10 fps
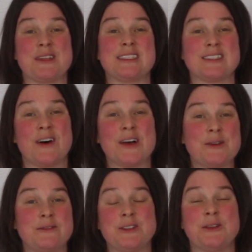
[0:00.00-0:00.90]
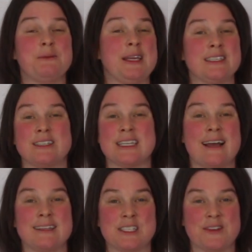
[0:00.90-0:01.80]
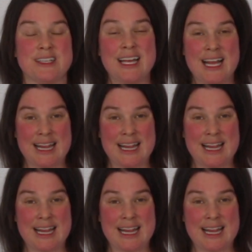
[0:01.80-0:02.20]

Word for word: This is all you have to do to be entered and eligible.